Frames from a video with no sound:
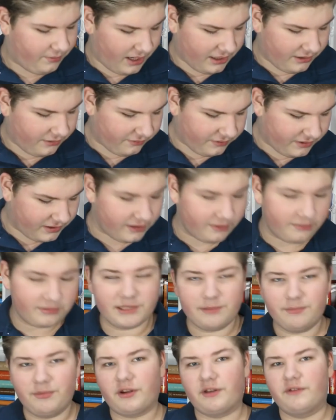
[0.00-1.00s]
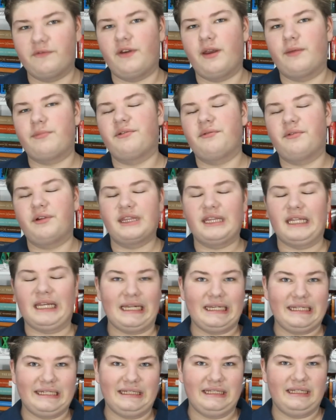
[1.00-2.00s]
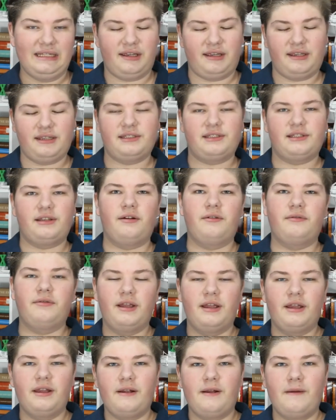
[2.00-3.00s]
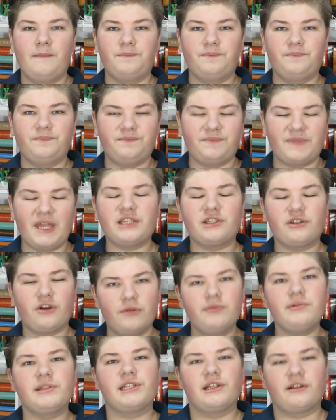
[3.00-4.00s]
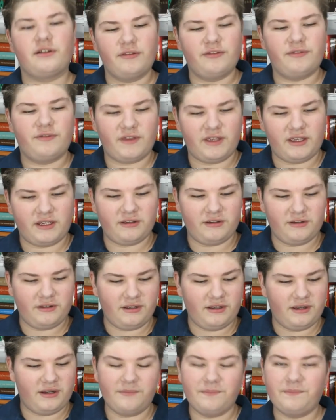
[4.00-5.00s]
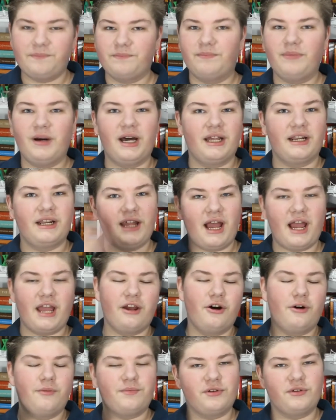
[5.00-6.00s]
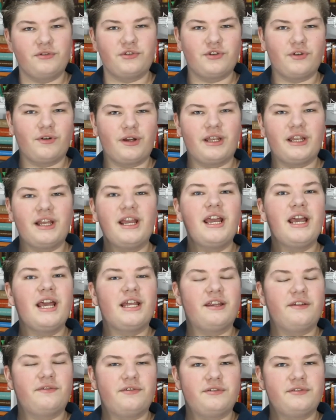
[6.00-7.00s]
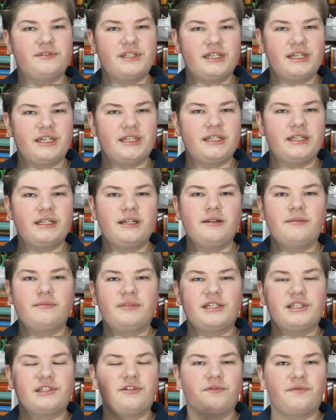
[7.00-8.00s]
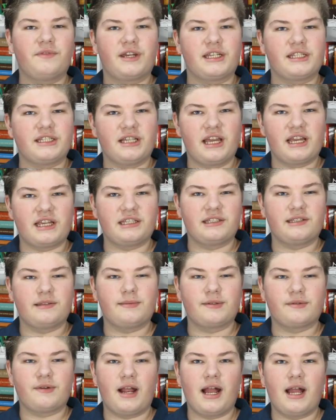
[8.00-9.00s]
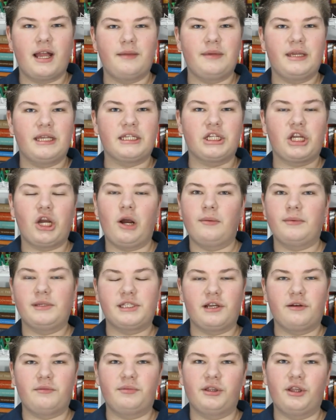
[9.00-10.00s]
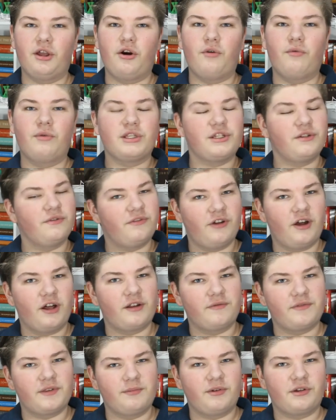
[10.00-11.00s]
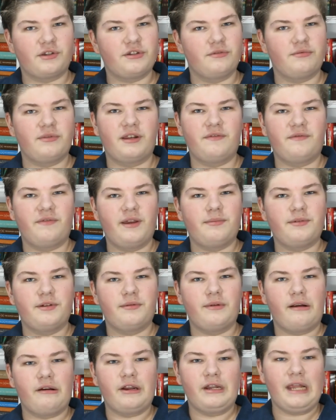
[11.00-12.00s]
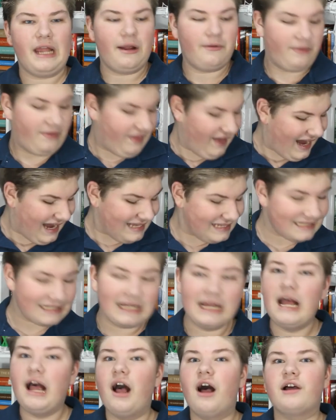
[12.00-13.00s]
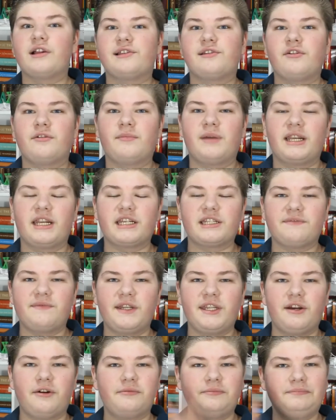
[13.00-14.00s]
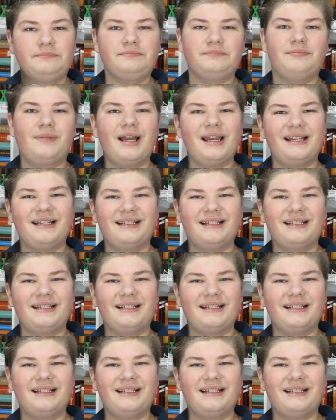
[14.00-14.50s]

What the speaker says: I don't think there was a book in February that I didn't like, so that's always a good thing. But I hope you enjoyed. If you did, please don't forget to like and subscribe, and comment down below what you thought of the books you read in February. And with that, I'll see you in my next video. Bye!